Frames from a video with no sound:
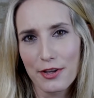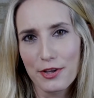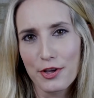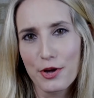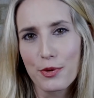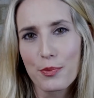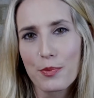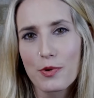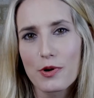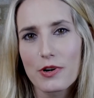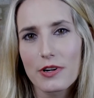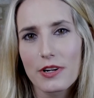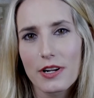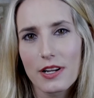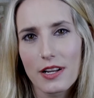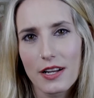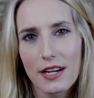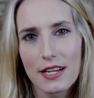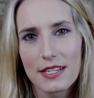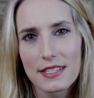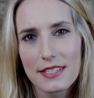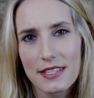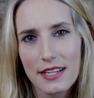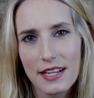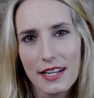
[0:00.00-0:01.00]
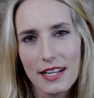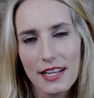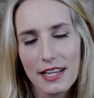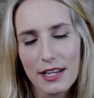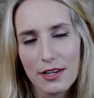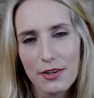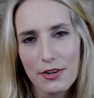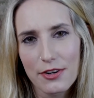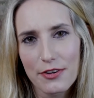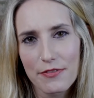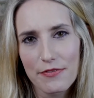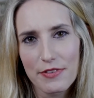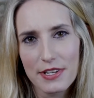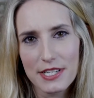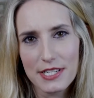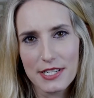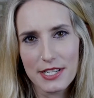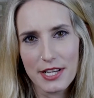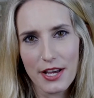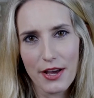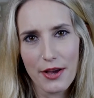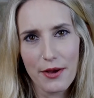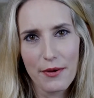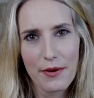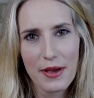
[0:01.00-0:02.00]
you're more inclined to click on a
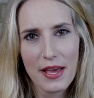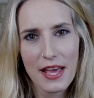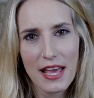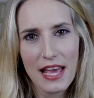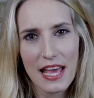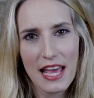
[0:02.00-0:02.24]
video